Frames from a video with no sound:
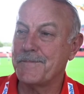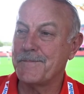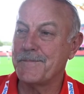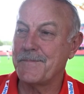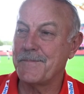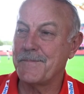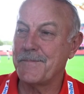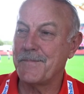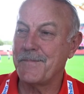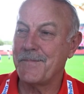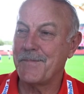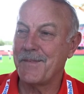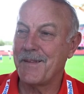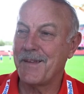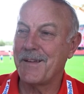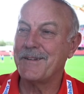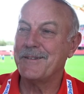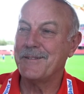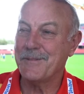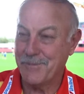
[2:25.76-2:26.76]
Adelaide
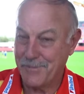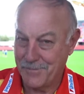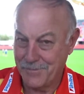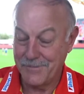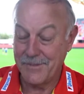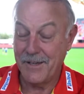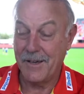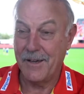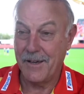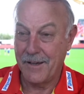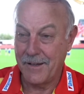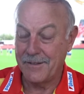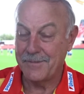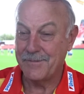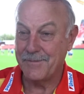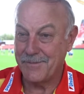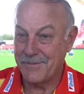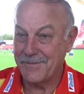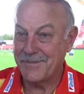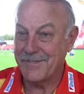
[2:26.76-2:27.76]
Oval's really
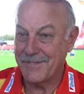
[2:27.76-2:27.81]
grown in the